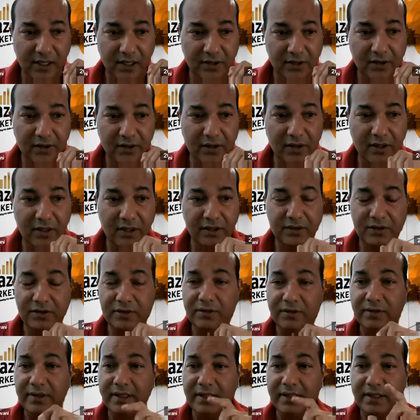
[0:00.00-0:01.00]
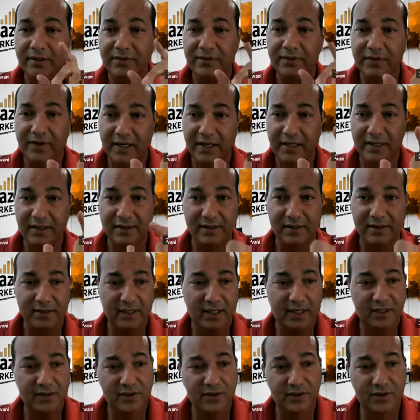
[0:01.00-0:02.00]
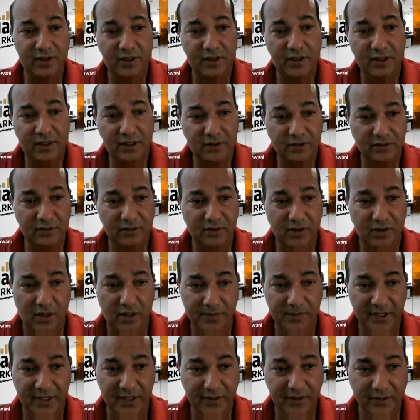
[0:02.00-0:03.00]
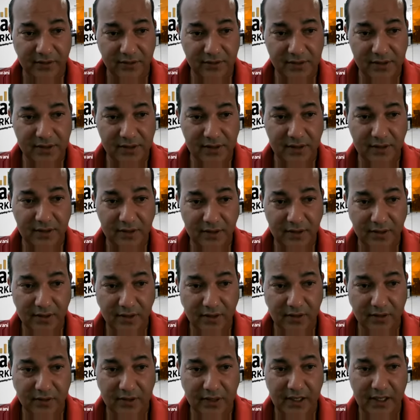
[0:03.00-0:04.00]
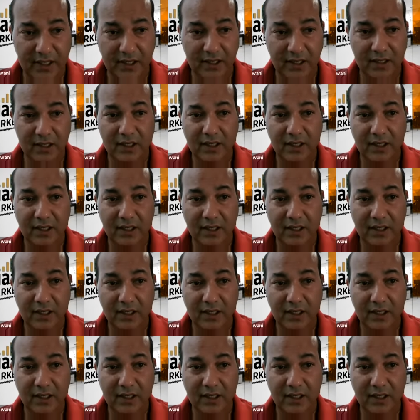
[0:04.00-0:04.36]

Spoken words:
you're going to do in the final stage, you're going to do copy used. Okay,